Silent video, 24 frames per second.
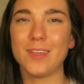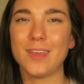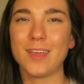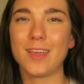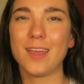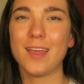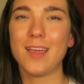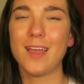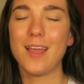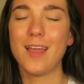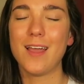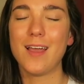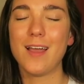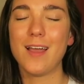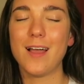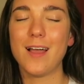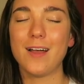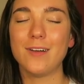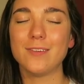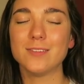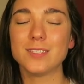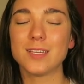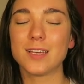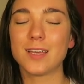Like,
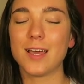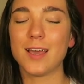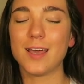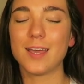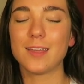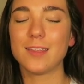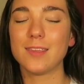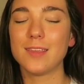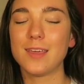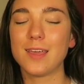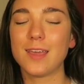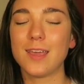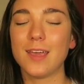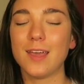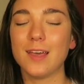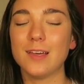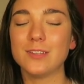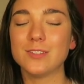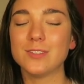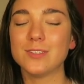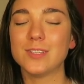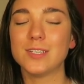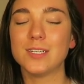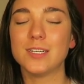I was like, I can like
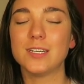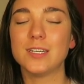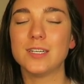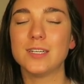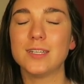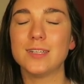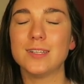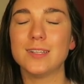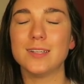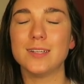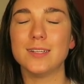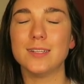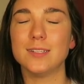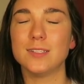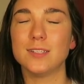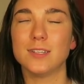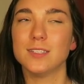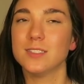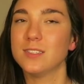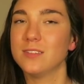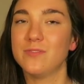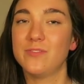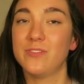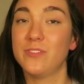handle it. It
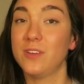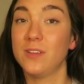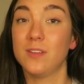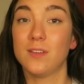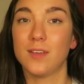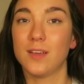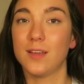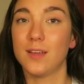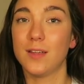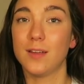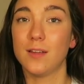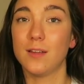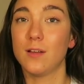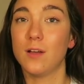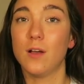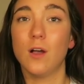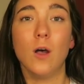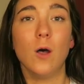doesn't feel good.